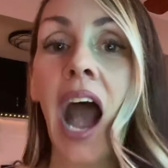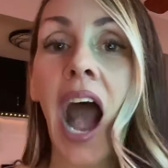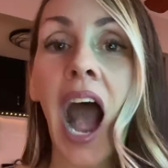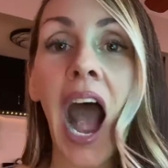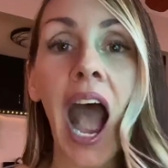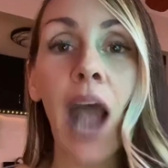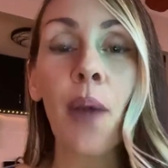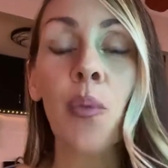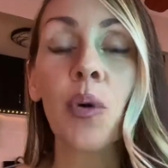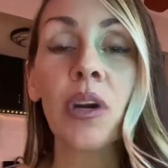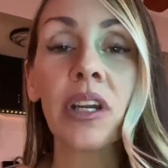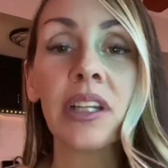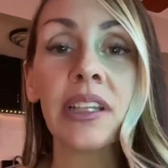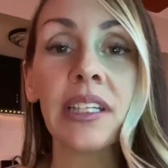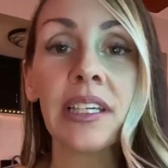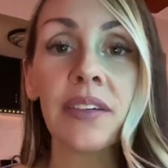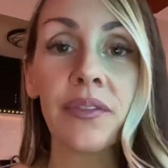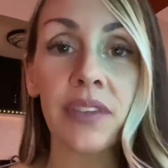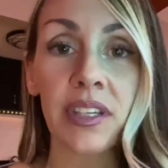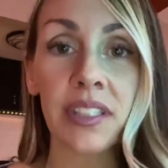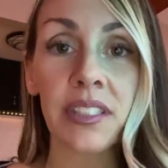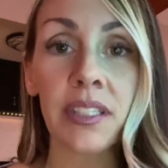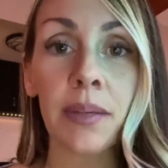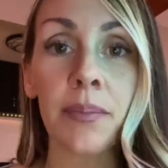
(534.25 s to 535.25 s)
I want to
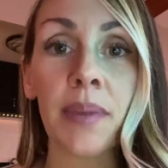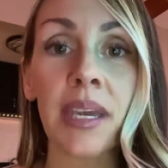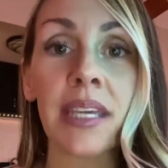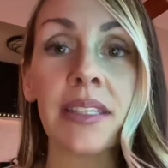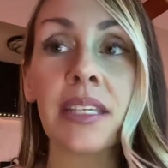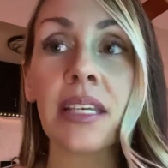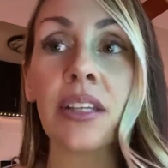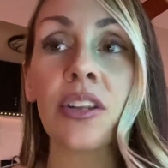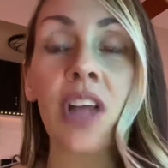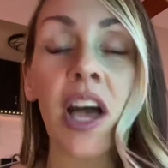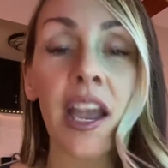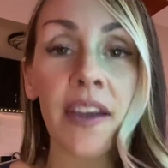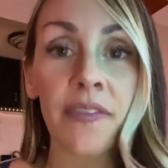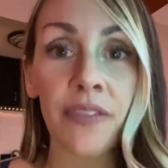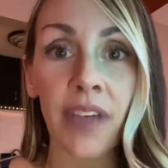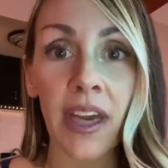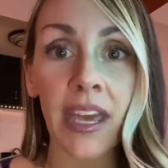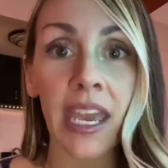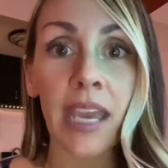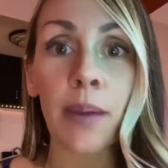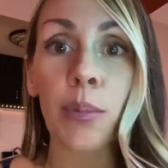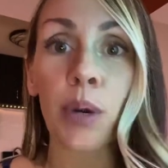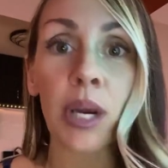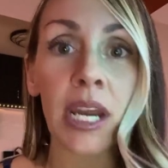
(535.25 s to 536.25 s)
live this amazing life
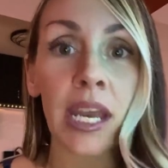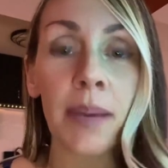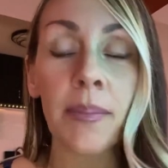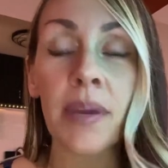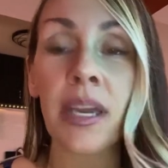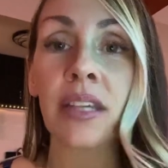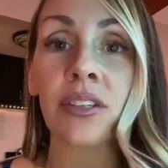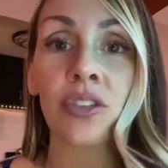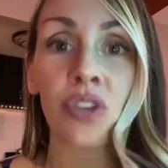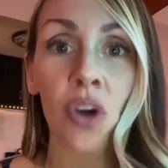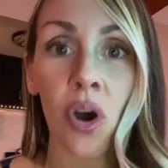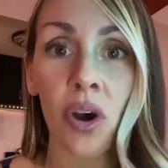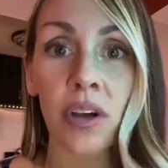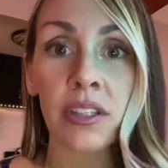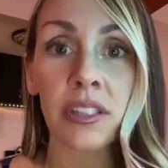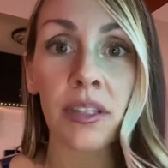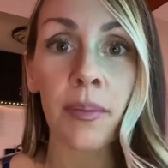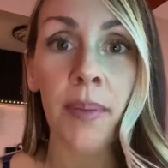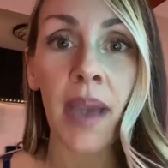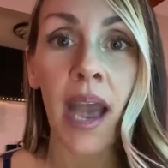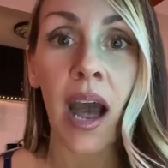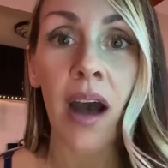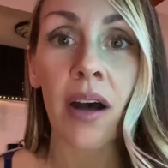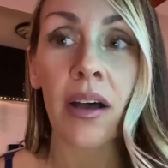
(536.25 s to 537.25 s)
that Abraham Hicks
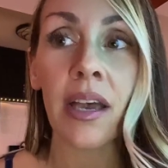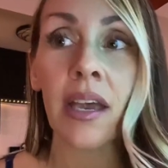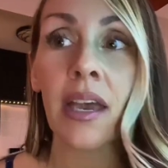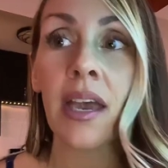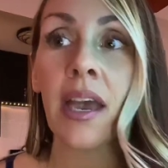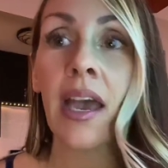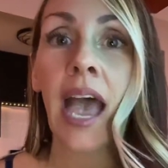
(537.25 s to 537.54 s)
talks about,